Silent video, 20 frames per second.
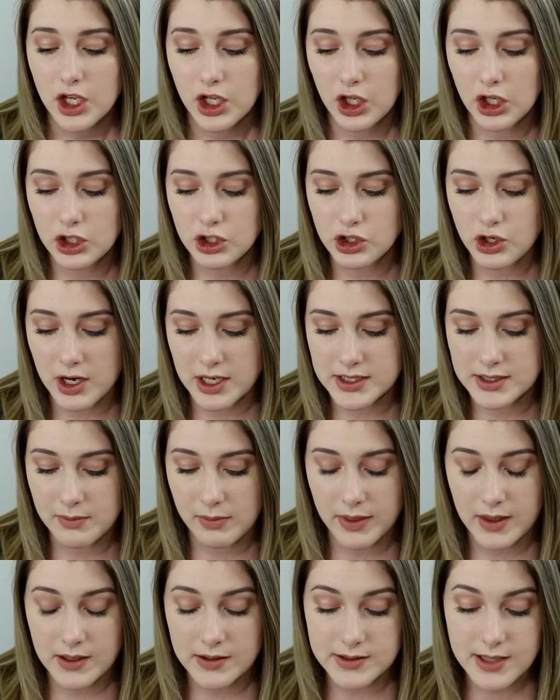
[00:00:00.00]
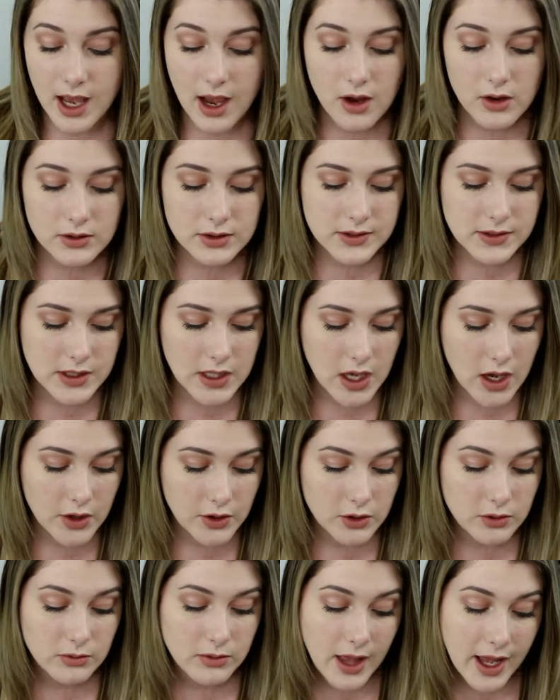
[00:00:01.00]
You can try some things out, see how
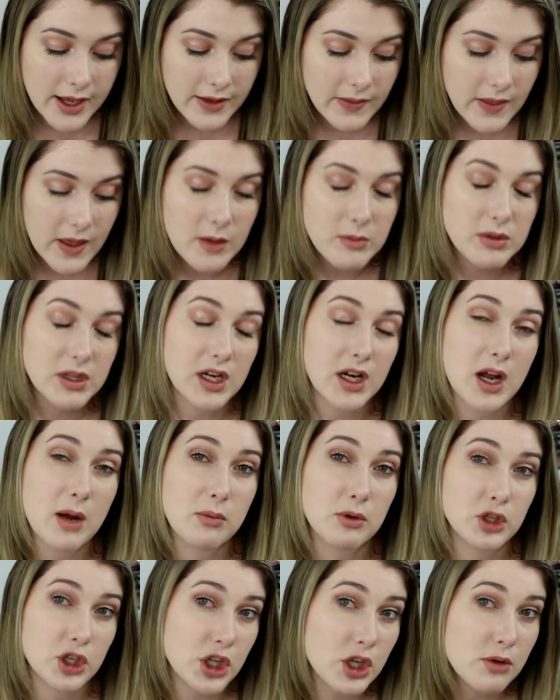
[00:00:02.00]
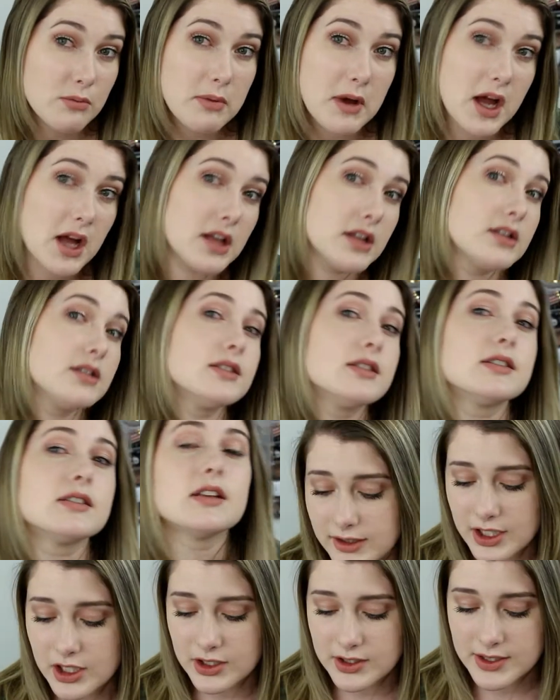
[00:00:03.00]
you like them, get a couple coupons.
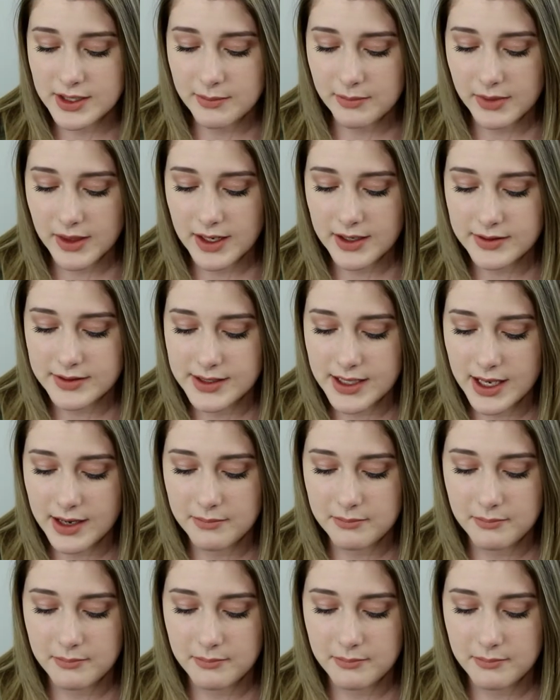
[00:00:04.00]
There's some things that,